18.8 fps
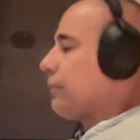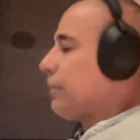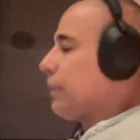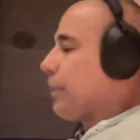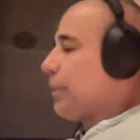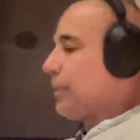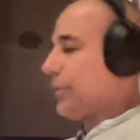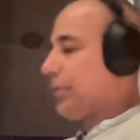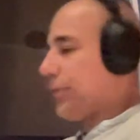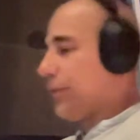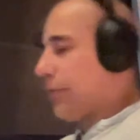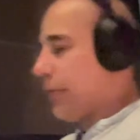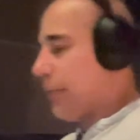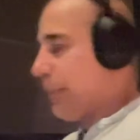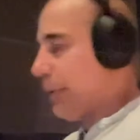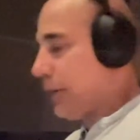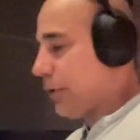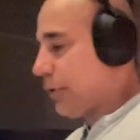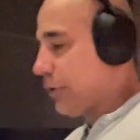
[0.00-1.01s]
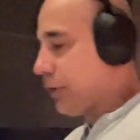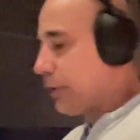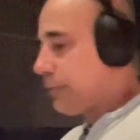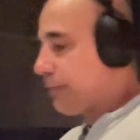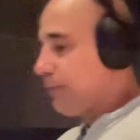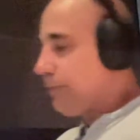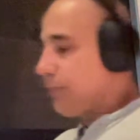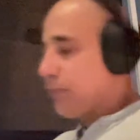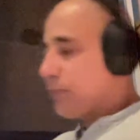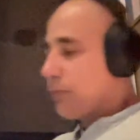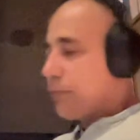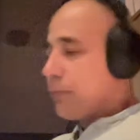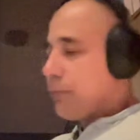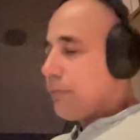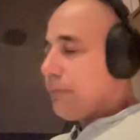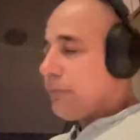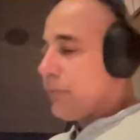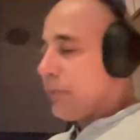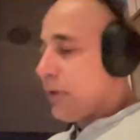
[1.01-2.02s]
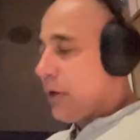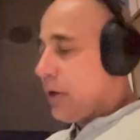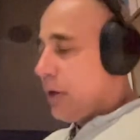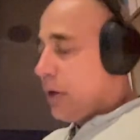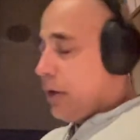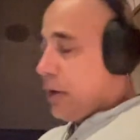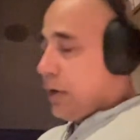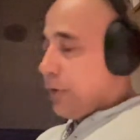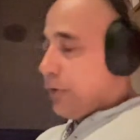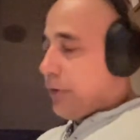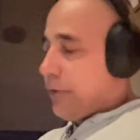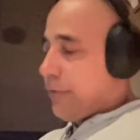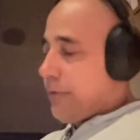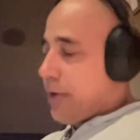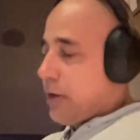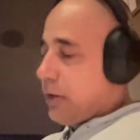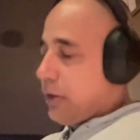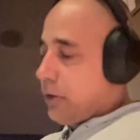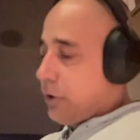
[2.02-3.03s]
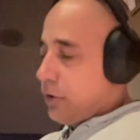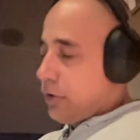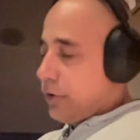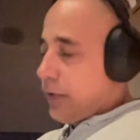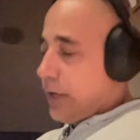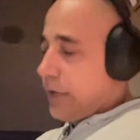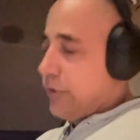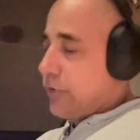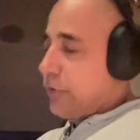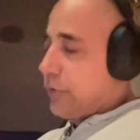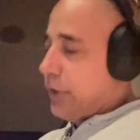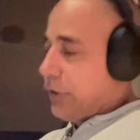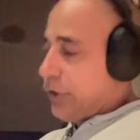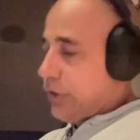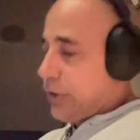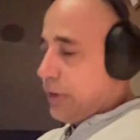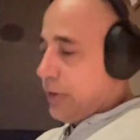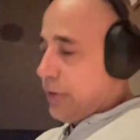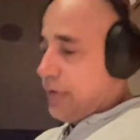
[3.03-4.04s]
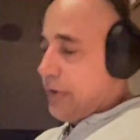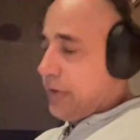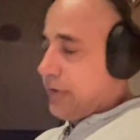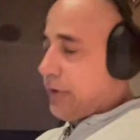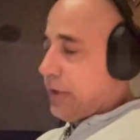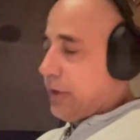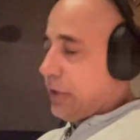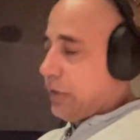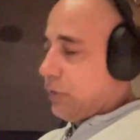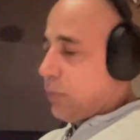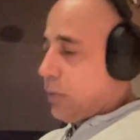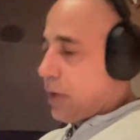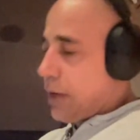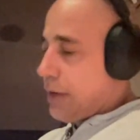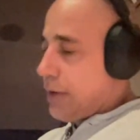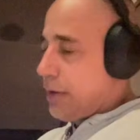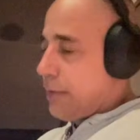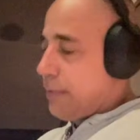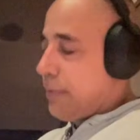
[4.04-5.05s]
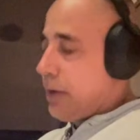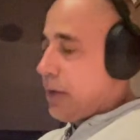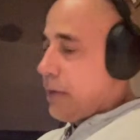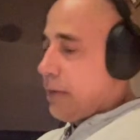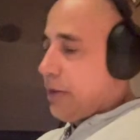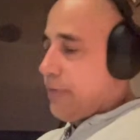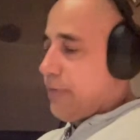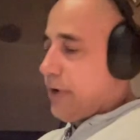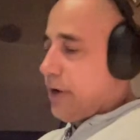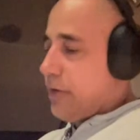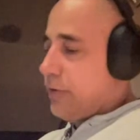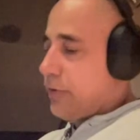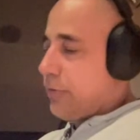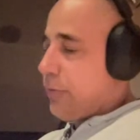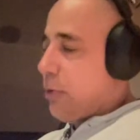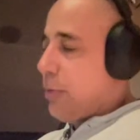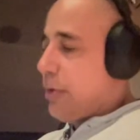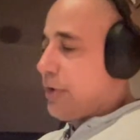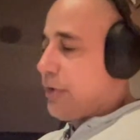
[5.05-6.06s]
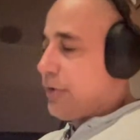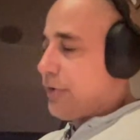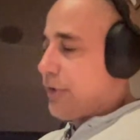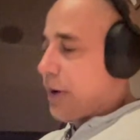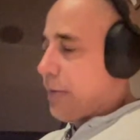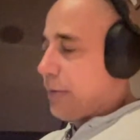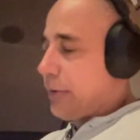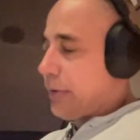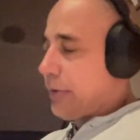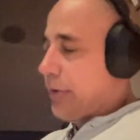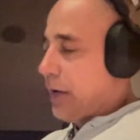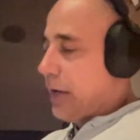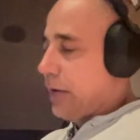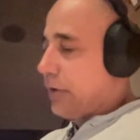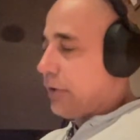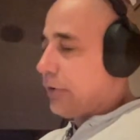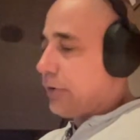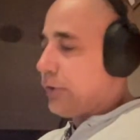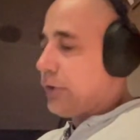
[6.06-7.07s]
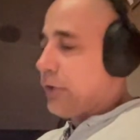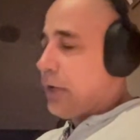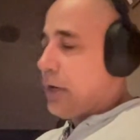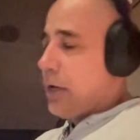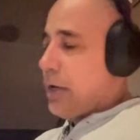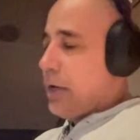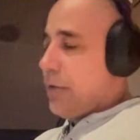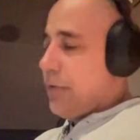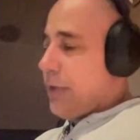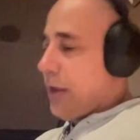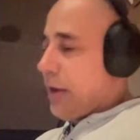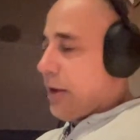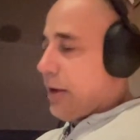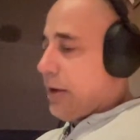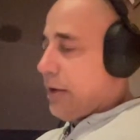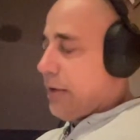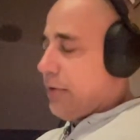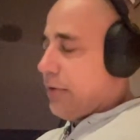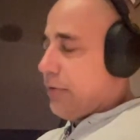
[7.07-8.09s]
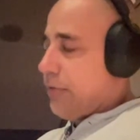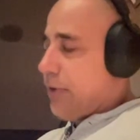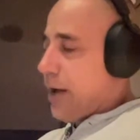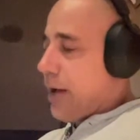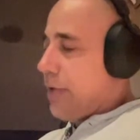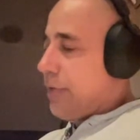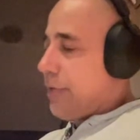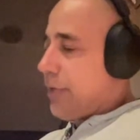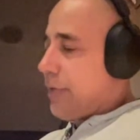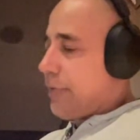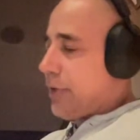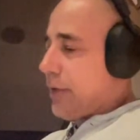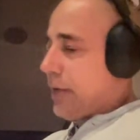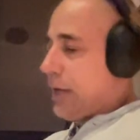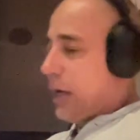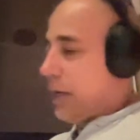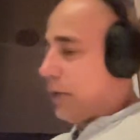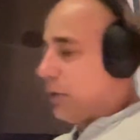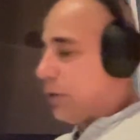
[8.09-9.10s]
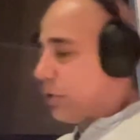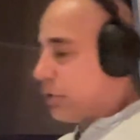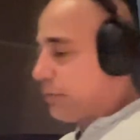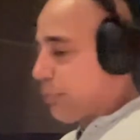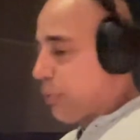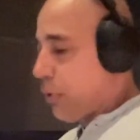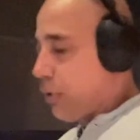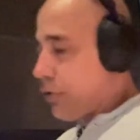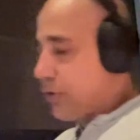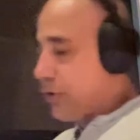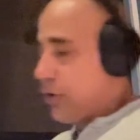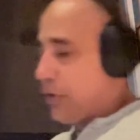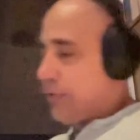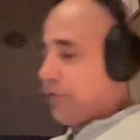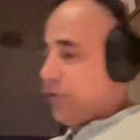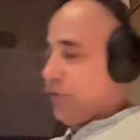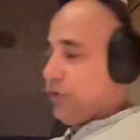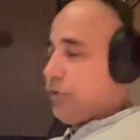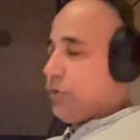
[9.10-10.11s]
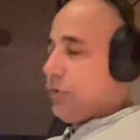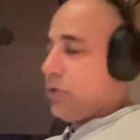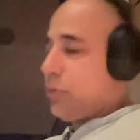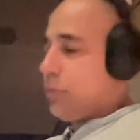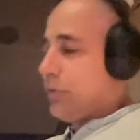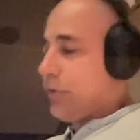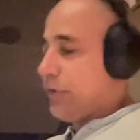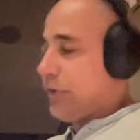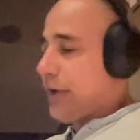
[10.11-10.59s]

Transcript: purposes of the picture. So they found a large laceration in the descending duodenum. They found small mesenteric tears. They found that a large portion of jejunum was